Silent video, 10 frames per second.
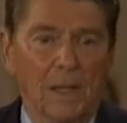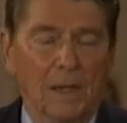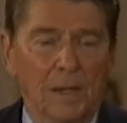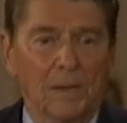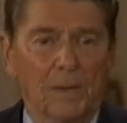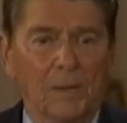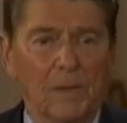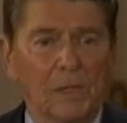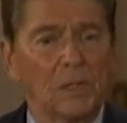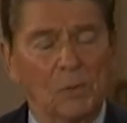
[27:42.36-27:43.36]

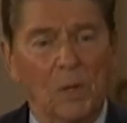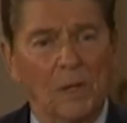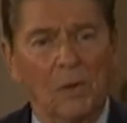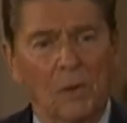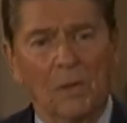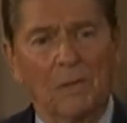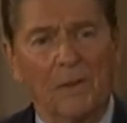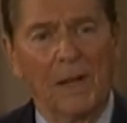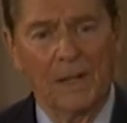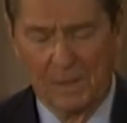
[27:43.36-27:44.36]
This is one of the
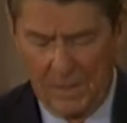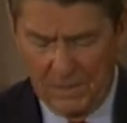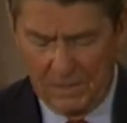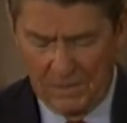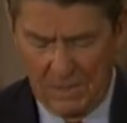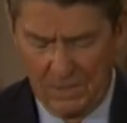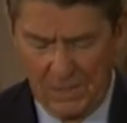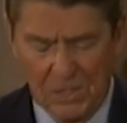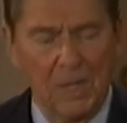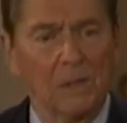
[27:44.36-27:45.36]
horrifying things of some of
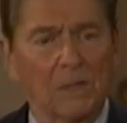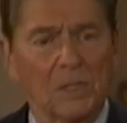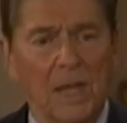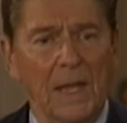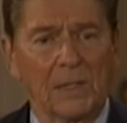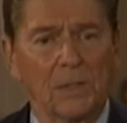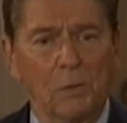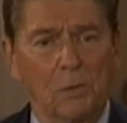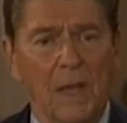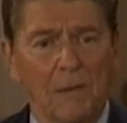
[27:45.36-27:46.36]
these terrorist acts, is
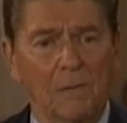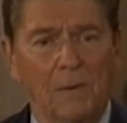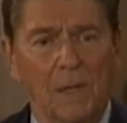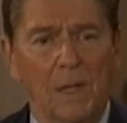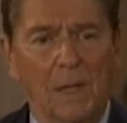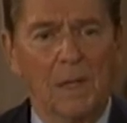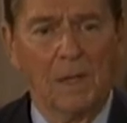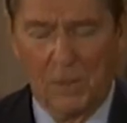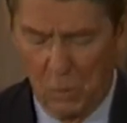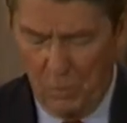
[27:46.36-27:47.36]
you have
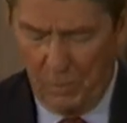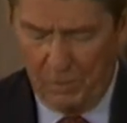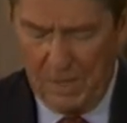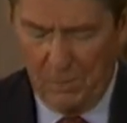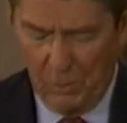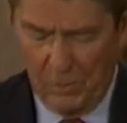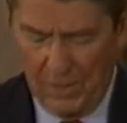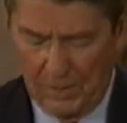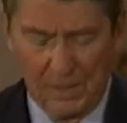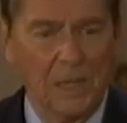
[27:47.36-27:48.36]
a group of people who
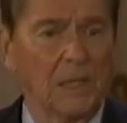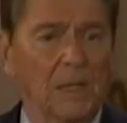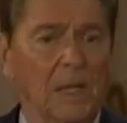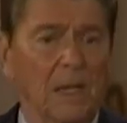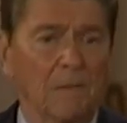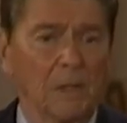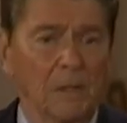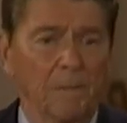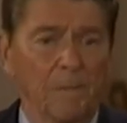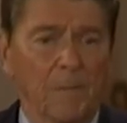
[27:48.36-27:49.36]
think their ticket to
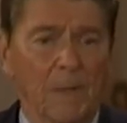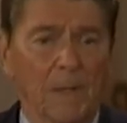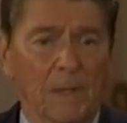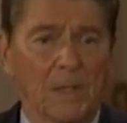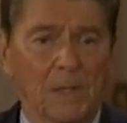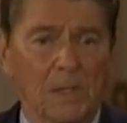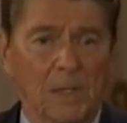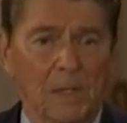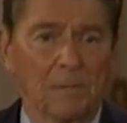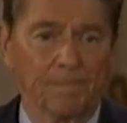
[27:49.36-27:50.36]
heaven is
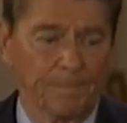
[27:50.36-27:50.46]
to